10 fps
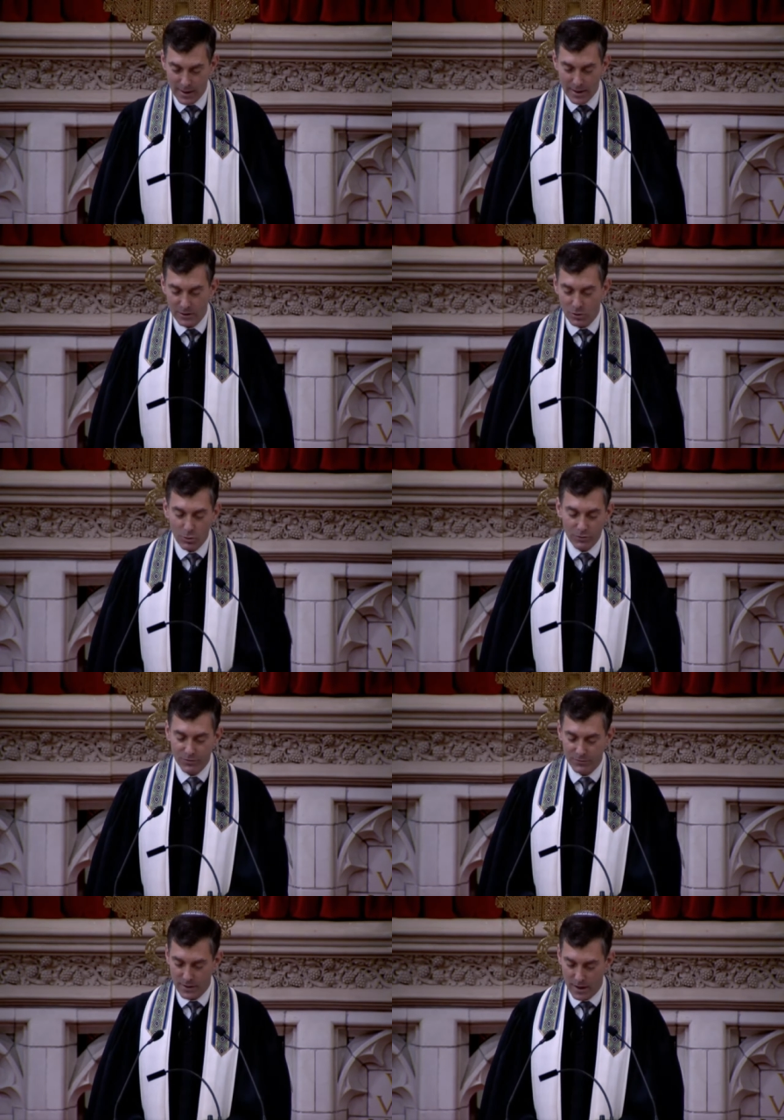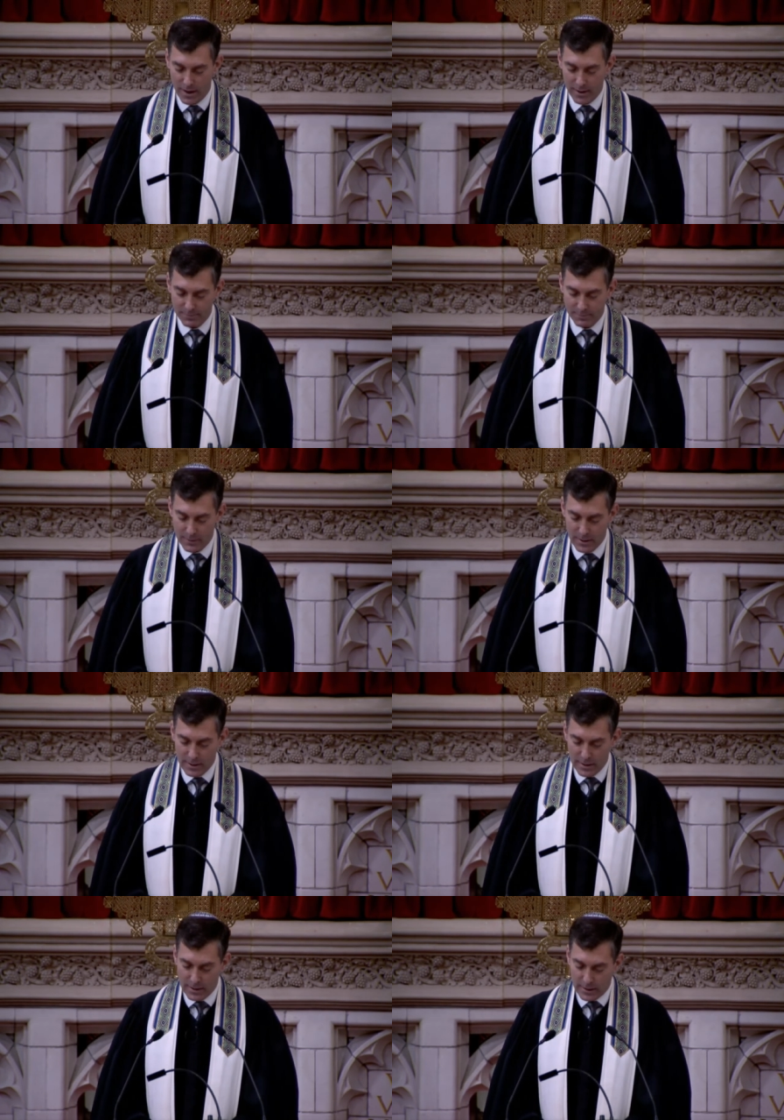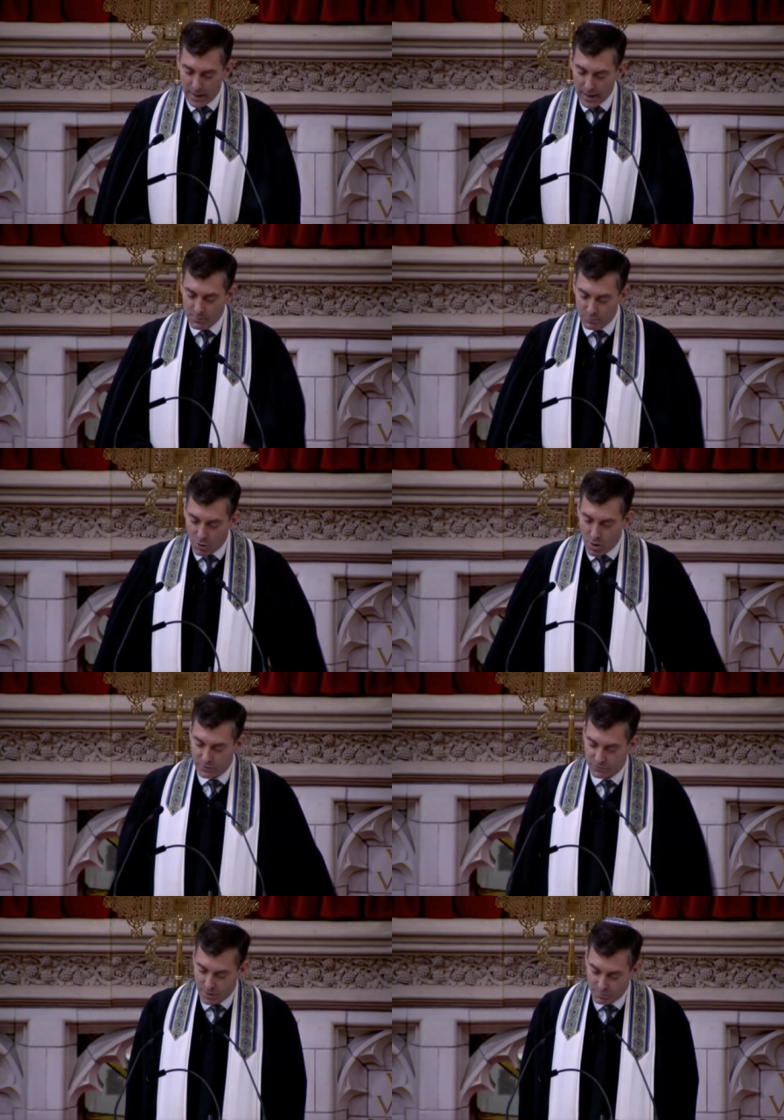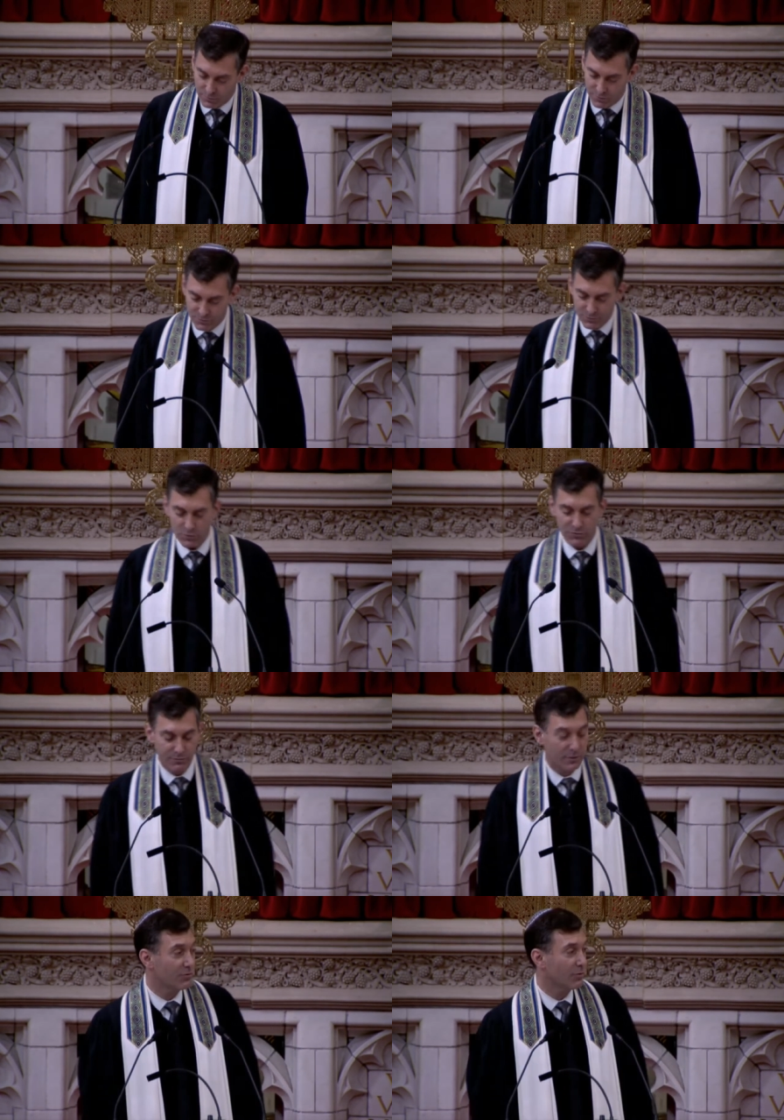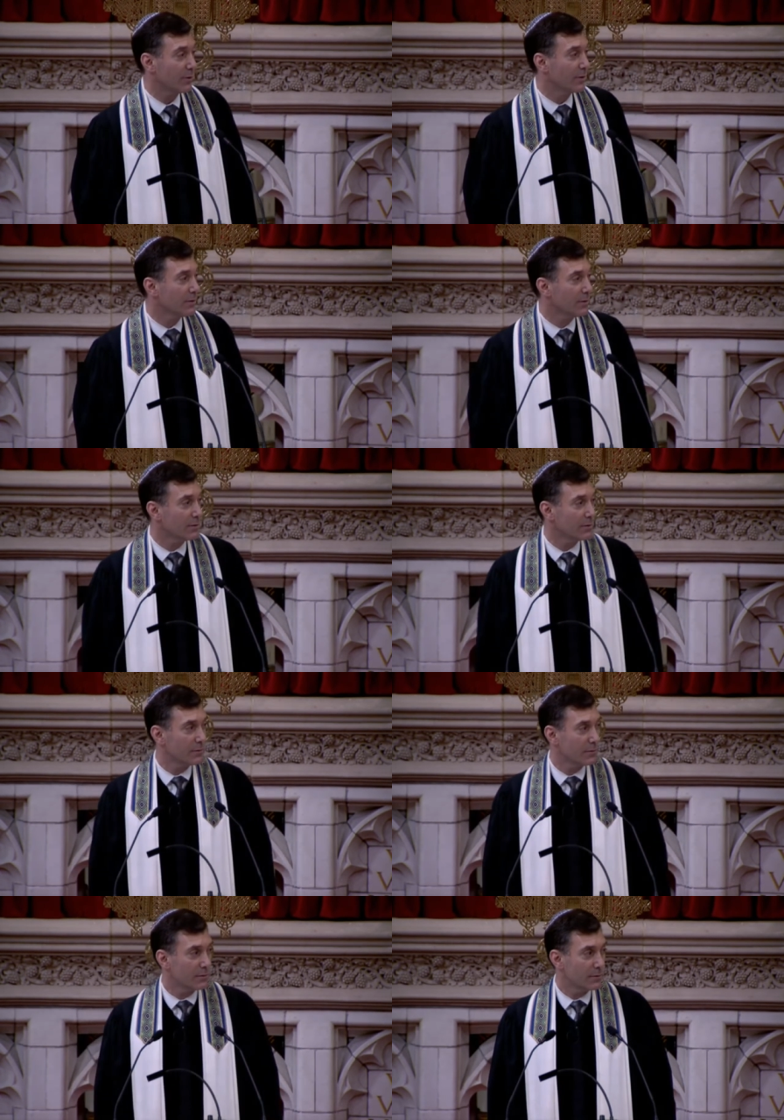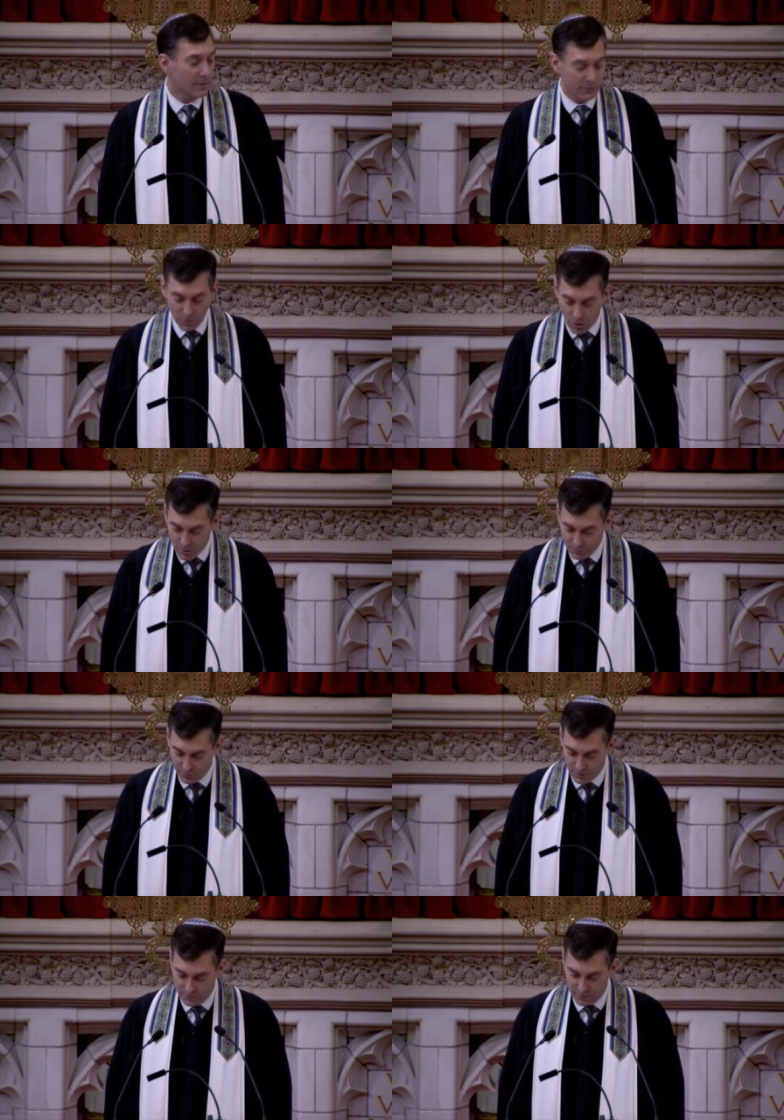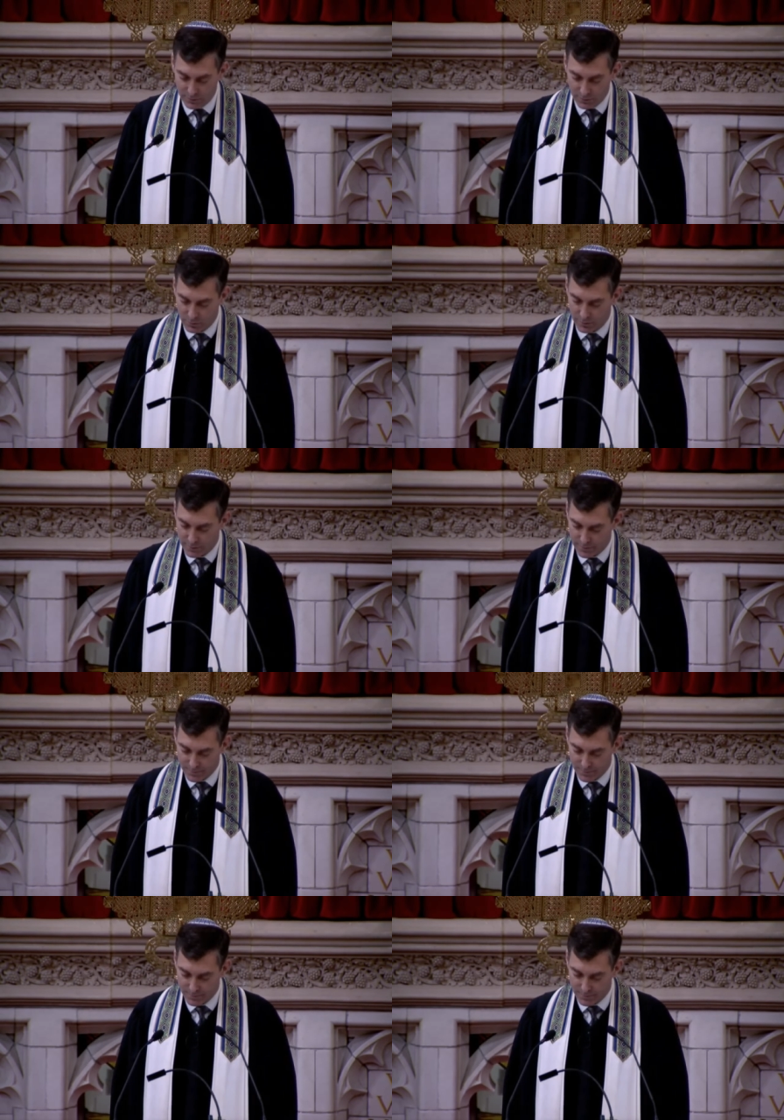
In the course of time, Cain brought some of the fruits of the soil as an offering to the Lord.